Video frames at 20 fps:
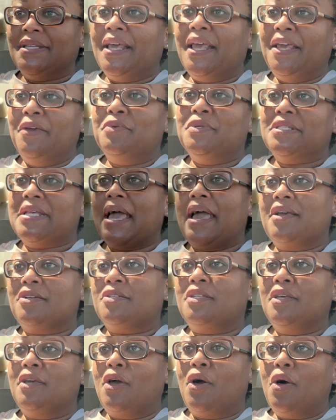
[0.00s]
He was
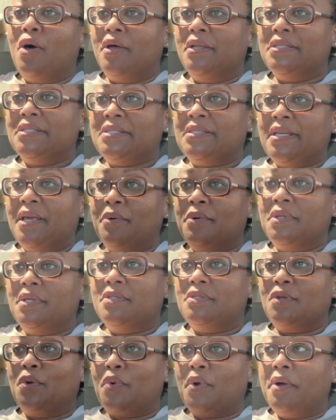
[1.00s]
actually gone to stay with
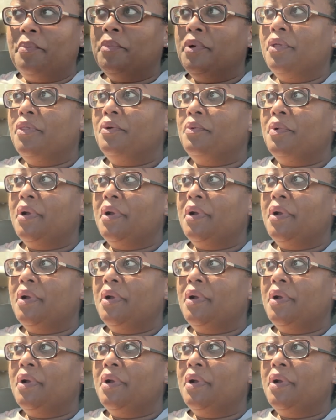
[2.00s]
his grandmother